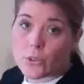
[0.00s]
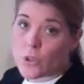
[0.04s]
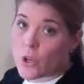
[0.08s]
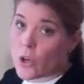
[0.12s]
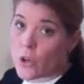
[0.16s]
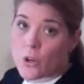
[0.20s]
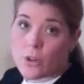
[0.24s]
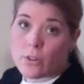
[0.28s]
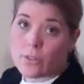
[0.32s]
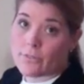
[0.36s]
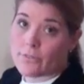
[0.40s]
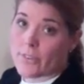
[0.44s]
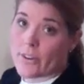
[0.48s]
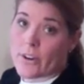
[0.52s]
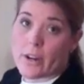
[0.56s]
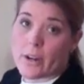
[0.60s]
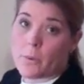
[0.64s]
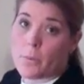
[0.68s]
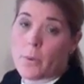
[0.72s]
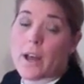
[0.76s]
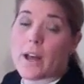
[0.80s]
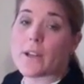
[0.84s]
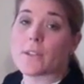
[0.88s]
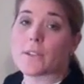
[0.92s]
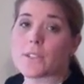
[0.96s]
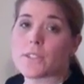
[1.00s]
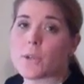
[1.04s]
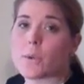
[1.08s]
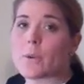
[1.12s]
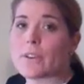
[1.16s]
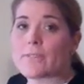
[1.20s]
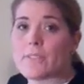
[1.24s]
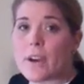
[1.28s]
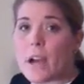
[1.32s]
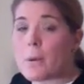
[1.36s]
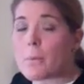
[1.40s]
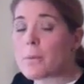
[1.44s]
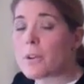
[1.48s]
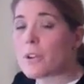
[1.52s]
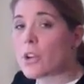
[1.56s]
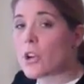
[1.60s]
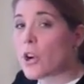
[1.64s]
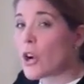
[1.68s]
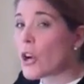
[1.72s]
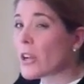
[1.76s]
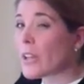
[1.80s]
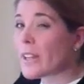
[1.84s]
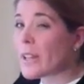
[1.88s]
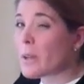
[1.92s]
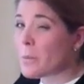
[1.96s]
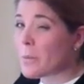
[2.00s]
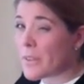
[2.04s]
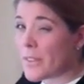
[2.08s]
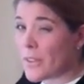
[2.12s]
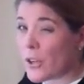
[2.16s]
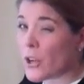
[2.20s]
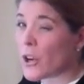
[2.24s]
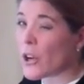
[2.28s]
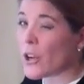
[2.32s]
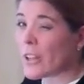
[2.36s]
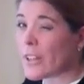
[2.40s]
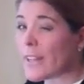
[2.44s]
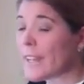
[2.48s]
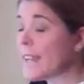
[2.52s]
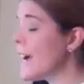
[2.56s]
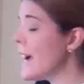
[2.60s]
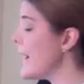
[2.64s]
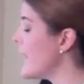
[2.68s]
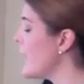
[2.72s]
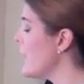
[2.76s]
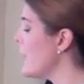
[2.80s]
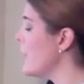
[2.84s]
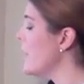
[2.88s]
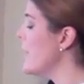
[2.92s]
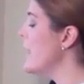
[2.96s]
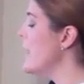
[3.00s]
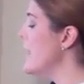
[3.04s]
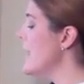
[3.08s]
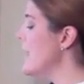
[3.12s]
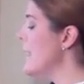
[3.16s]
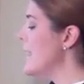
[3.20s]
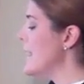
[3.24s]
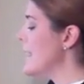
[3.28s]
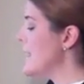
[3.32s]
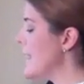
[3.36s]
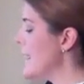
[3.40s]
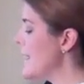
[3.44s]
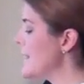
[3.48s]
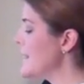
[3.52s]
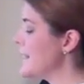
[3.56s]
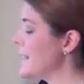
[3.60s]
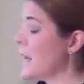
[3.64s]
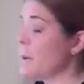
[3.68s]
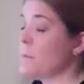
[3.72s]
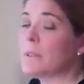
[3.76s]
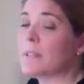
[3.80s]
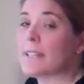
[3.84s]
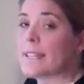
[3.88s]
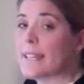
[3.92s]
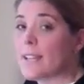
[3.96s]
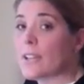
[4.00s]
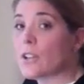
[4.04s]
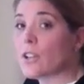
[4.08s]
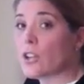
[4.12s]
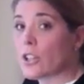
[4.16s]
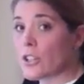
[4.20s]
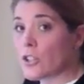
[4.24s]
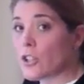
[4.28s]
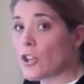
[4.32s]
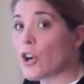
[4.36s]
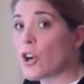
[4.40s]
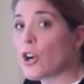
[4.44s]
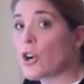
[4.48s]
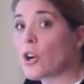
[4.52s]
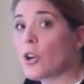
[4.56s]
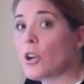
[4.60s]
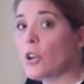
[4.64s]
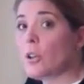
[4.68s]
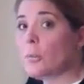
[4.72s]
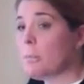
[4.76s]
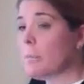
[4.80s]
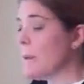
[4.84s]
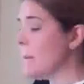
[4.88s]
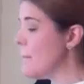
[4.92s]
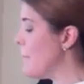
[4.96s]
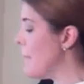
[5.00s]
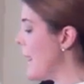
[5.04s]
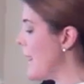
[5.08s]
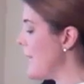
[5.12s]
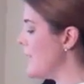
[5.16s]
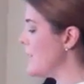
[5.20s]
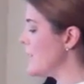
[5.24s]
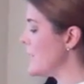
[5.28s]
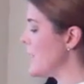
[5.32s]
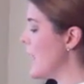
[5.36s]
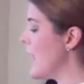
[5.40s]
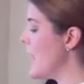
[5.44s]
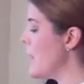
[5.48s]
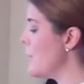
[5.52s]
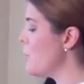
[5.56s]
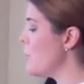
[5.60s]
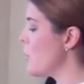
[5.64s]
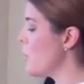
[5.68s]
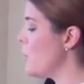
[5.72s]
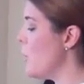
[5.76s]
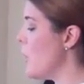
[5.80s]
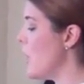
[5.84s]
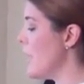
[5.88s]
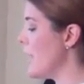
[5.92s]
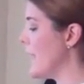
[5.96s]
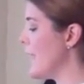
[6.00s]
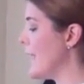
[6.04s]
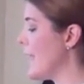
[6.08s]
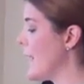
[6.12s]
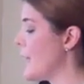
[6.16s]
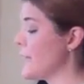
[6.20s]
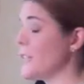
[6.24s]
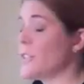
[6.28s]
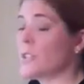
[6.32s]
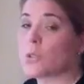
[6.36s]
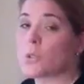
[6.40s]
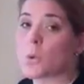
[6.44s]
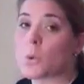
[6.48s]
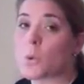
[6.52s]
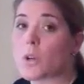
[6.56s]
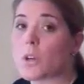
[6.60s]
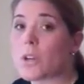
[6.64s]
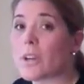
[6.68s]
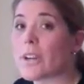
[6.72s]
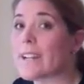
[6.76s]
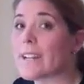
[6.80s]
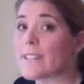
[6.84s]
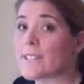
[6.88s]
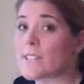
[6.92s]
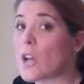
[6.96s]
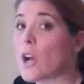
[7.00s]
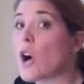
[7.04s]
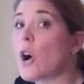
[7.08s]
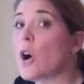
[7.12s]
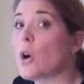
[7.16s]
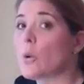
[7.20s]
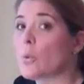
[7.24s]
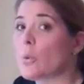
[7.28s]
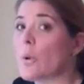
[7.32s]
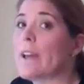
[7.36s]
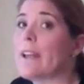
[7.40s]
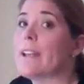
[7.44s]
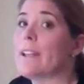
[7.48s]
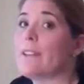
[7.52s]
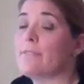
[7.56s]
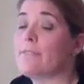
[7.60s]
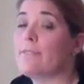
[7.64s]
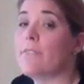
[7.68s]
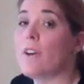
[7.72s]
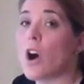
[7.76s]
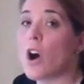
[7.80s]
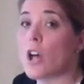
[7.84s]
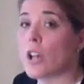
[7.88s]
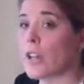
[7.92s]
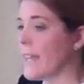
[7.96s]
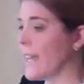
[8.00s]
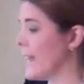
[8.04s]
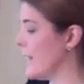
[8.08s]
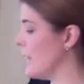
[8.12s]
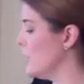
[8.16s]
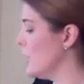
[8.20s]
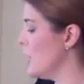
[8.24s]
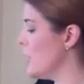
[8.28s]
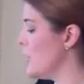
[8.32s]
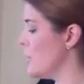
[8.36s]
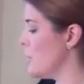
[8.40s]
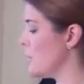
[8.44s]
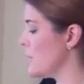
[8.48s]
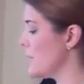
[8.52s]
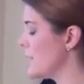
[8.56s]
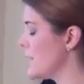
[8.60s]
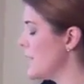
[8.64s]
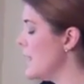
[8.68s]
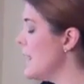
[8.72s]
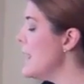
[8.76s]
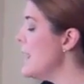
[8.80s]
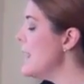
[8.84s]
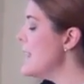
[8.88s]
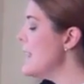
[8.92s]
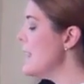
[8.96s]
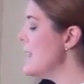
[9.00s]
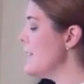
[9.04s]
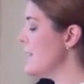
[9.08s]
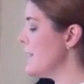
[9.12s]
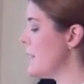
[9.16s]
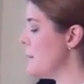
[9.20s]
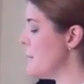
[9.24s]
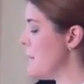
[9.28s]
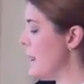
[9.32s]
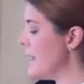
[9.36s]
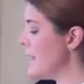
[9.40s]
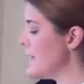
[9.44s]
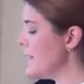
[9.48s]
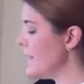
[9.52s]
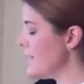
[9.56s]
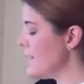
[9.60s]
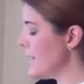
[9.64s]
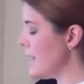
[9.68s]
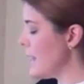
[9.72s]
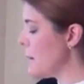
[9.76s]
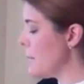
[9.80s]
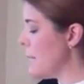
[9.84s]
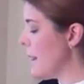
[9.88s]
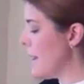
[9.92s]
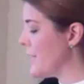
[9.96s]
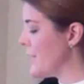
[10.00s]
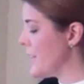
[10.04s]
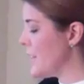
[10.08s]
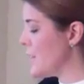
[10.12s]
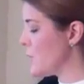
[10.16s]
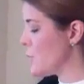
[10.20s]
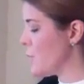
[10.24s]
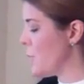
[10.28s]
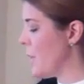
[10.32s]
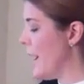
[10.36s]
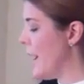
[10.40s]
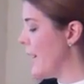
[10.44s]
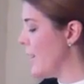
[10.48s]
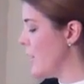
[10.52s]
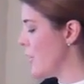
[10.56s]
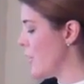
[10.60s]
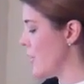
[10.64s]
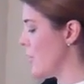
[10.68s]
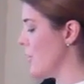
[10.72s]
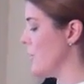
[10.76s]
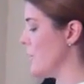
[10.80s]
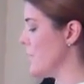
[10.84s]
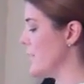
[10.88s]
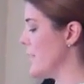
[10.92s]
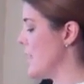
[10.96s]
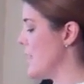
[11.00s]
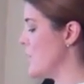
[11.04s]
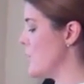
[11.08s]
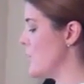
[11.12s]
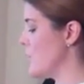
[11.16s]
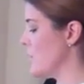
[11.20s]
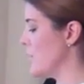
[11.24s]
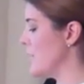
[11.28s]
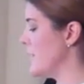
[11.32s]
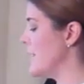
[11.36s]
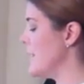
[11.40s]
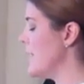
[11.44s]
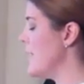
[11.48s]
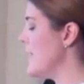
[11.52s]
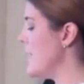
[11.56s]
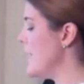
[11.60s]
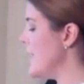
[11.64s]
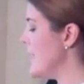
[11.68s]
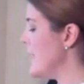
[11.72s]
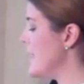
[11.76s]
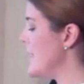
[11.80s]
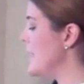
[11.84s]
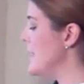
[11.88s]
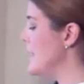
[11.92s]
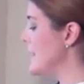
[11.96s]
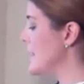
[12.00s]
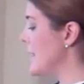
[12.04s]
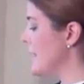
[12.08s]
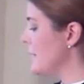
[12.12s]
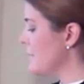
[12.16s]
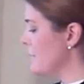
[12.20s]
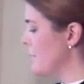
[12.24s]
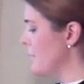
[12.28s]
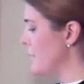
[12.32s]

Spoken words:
curl very well. So if I were to curl it with a curling iron, yes, I would get a good curl, but by the time we're walking out the door, it's already falling loose. The amazing thing about these rag curls, as you'll see, is